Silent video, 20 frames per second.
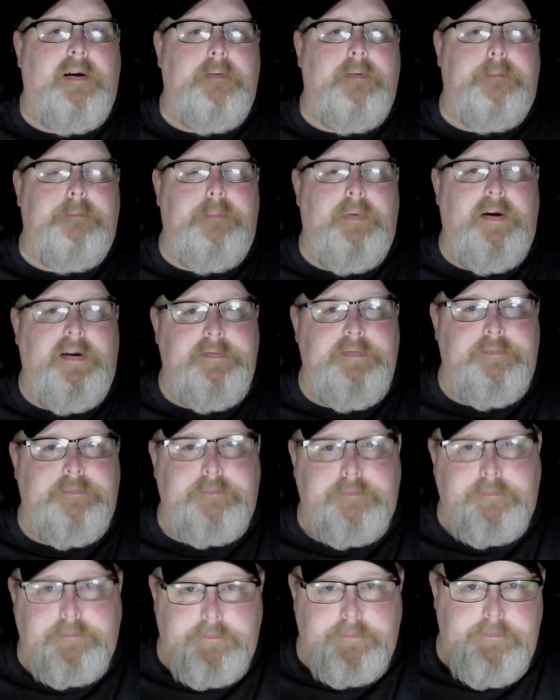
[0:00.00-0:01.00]
But
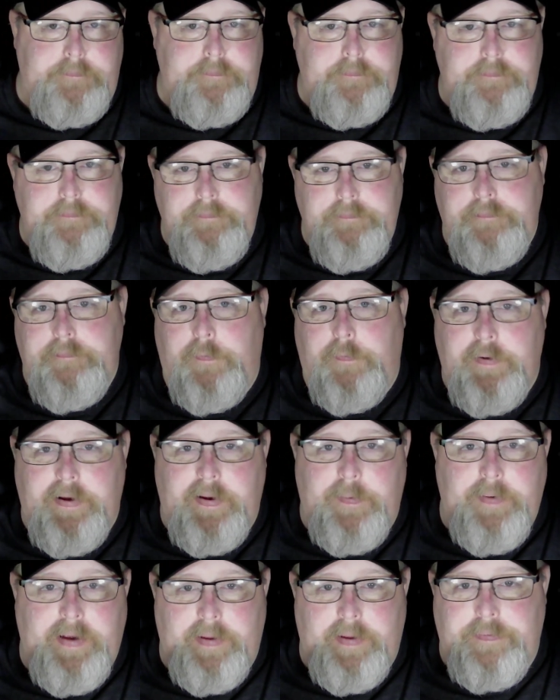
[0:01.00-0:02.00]
we
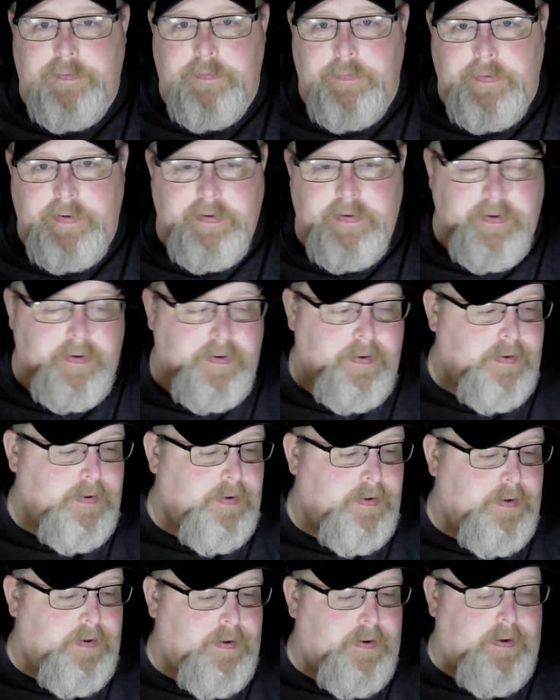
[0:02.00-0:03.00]
got through it.
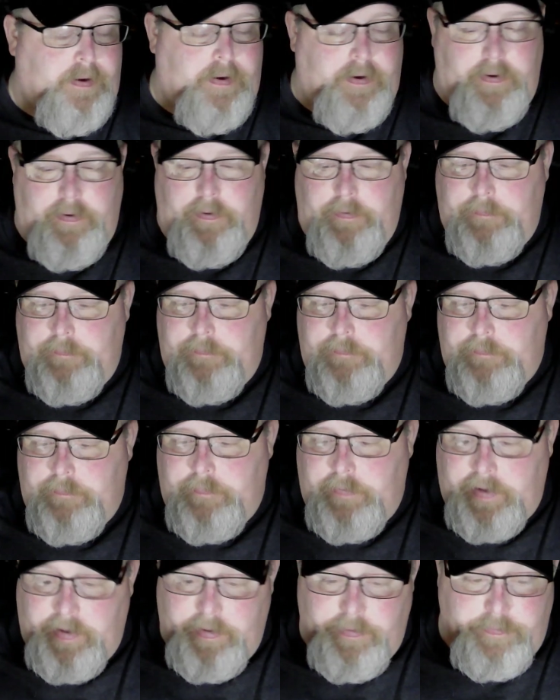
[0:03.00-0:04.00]
We're
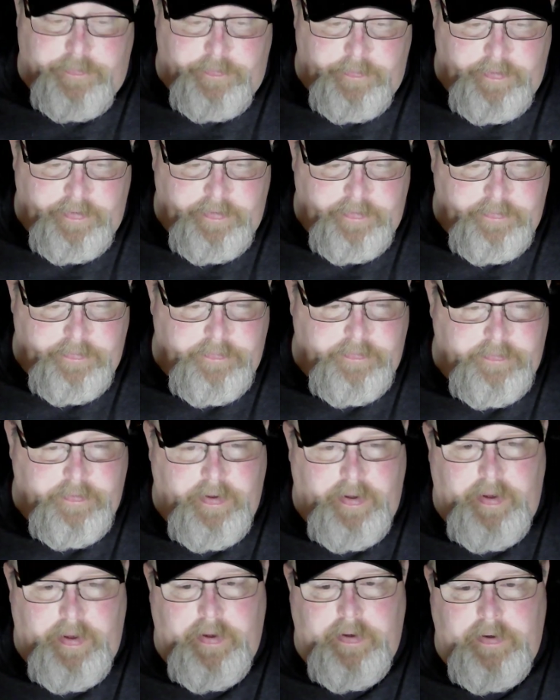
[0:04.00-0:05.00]
getting through it.
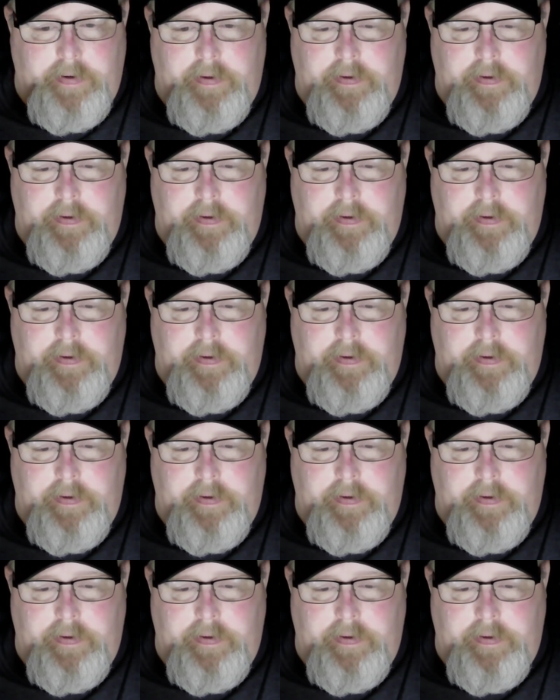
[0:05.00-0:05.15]
And